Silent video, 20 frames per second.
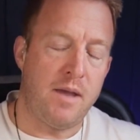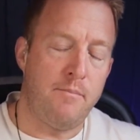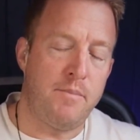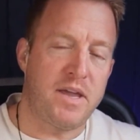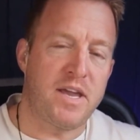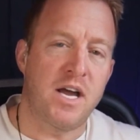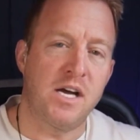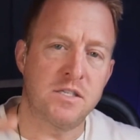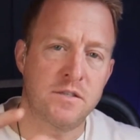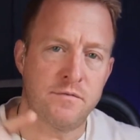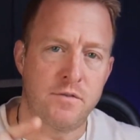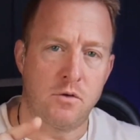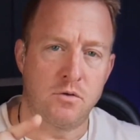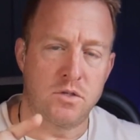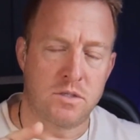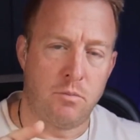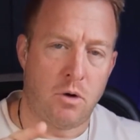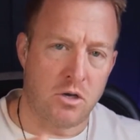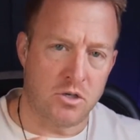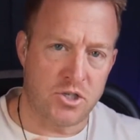And because of
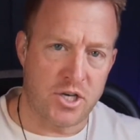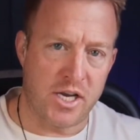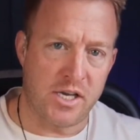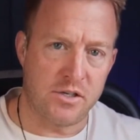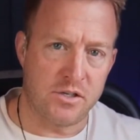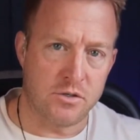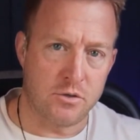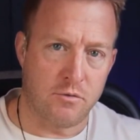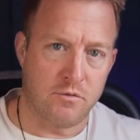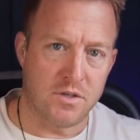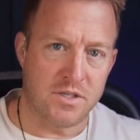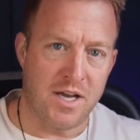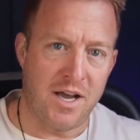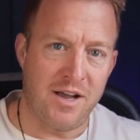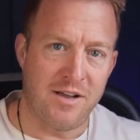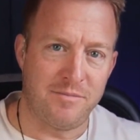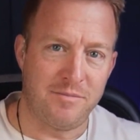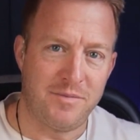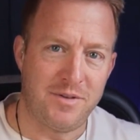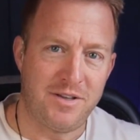those small changes over
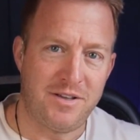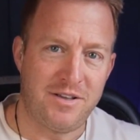time,